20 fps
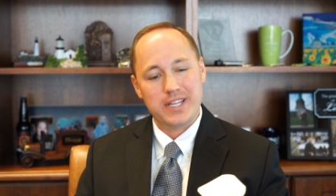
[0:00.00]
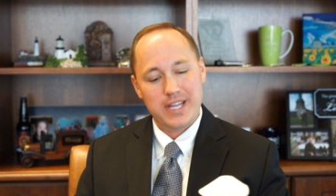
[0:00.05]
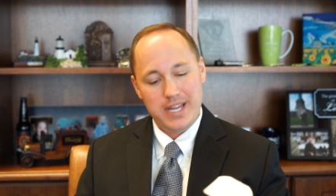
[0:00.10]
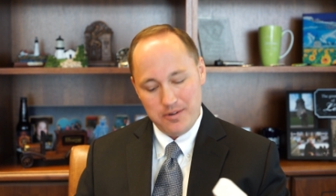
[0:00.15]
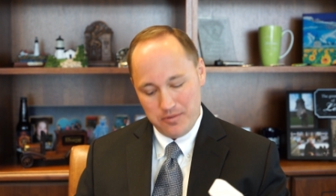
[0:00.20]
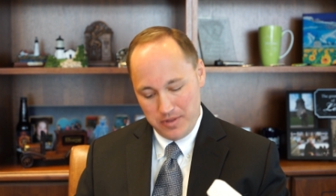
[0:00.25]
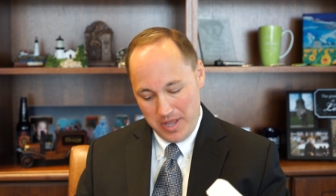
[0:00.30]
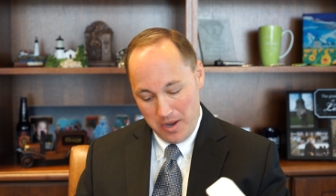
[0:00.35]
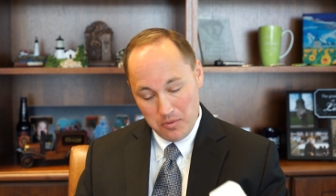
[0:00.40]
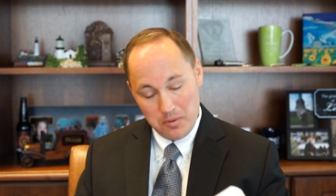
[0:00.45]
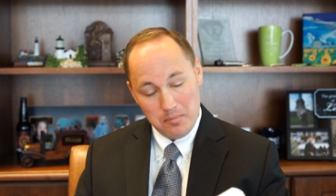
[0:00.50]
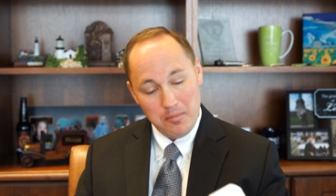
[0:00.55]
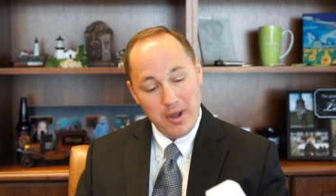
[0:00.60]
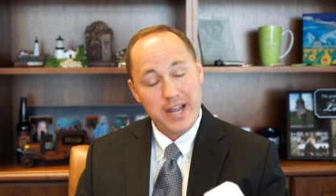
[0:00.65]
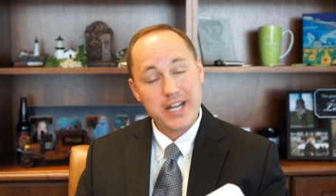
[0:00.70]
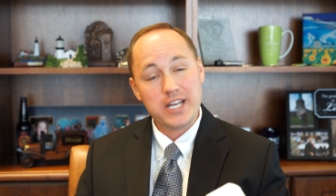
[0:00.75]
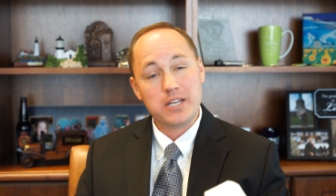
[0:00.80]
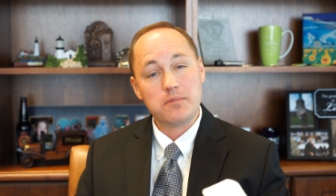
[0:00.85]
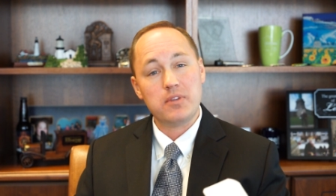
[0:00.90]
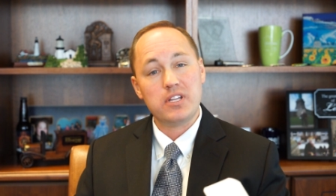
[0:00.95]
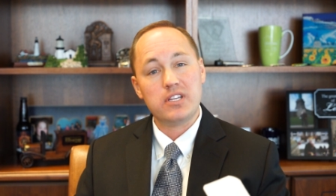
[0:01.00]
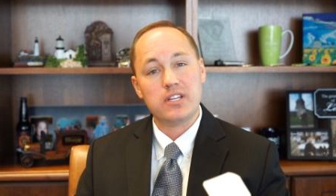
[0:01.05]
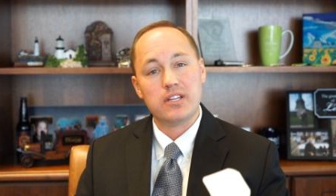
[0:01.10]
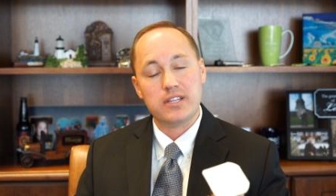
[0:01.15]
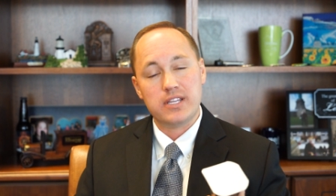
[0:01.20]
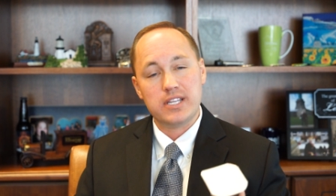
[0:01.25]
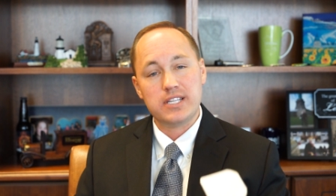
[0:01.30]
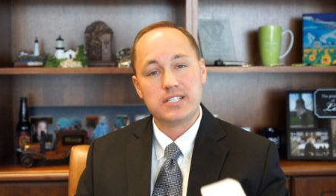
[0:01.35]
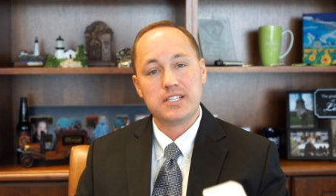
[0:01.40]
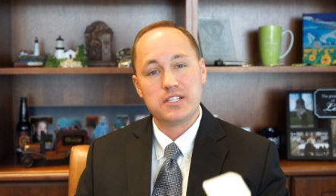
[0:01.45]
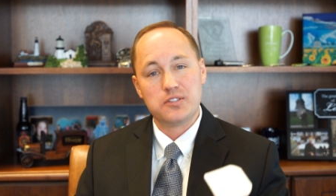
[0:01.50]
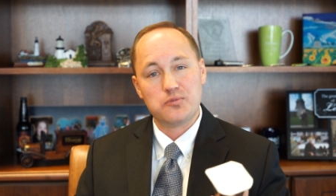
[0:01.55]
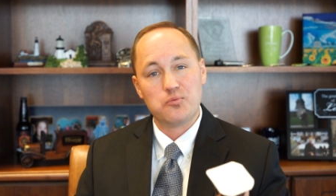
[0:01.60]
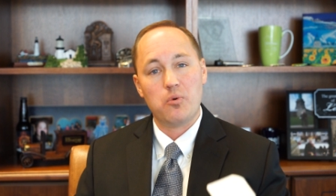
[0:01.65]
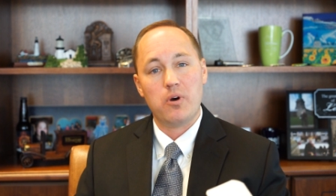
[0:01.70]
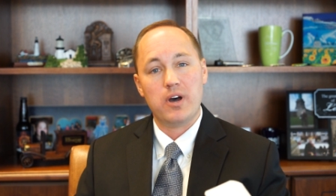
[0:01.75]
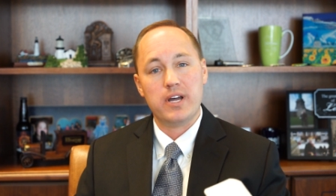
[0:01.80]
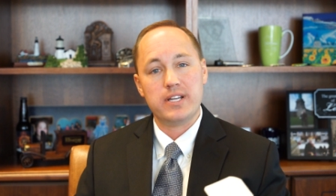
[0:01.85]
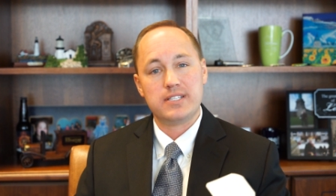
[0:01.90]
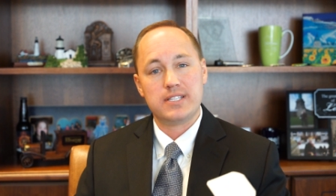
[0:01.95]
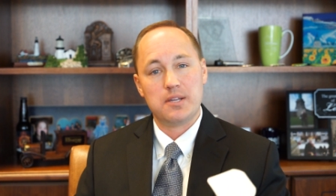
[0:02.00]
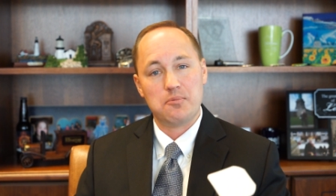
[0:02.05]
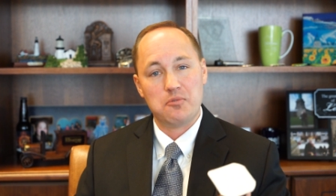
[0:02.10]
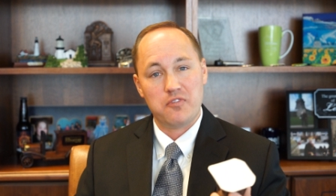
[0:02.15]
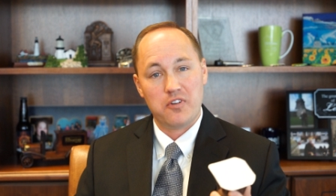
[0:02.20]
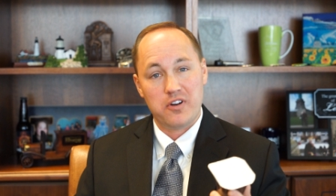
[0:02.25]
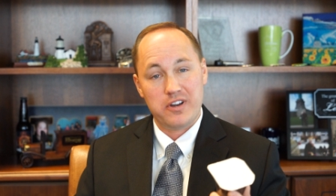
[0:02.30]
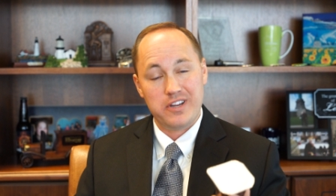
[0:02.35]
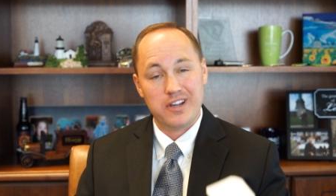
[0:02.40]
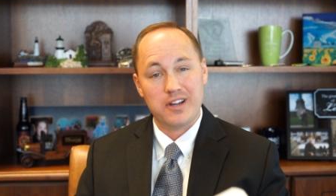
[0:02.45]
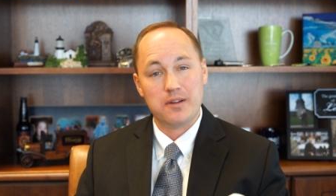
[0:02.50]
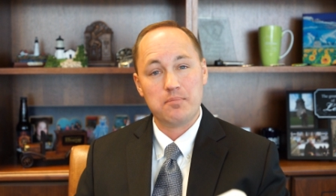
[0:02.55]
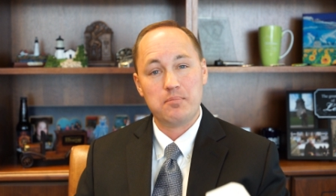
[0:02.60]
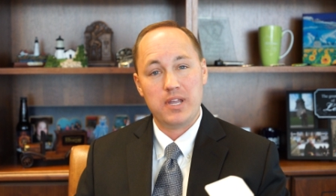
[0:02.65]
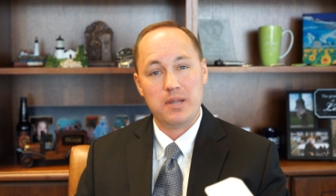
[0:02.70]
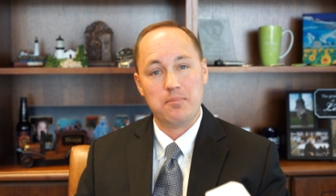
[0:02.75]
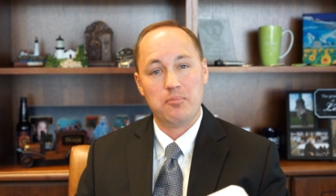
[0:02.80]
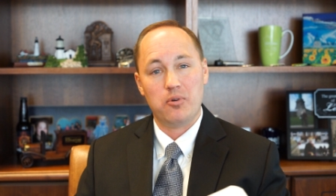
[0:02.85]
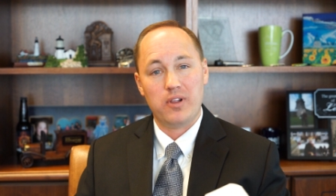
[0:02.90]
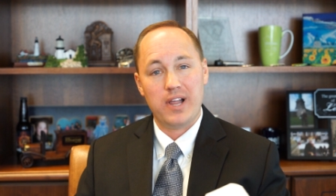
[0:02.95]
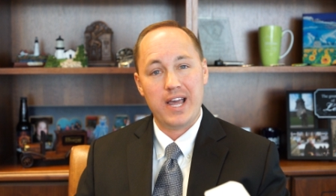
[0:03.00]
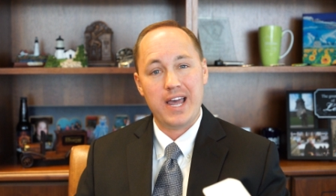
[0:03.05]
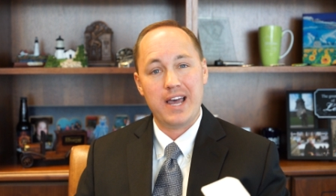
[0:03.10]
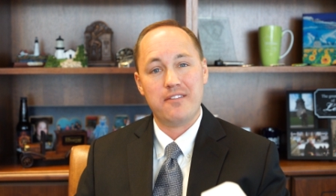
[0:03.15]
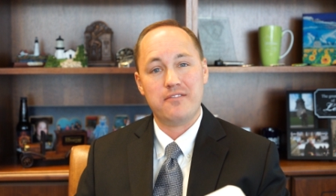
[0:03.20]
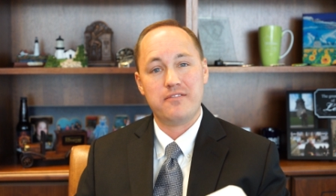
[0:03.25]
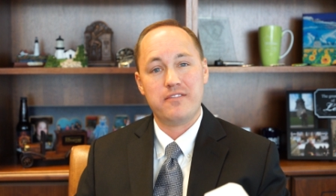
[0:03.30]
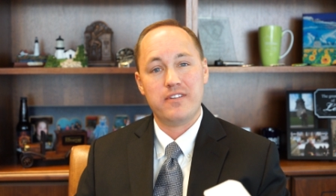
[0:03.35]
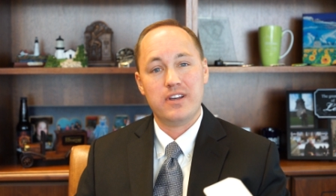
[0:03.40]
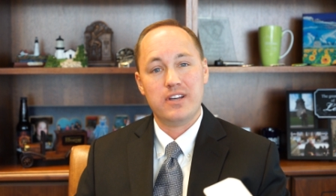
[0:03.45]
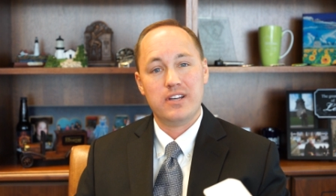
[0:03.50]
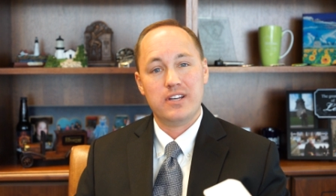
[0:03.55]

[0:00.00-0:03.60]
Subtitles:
And they reminded me that this is what some of our young people have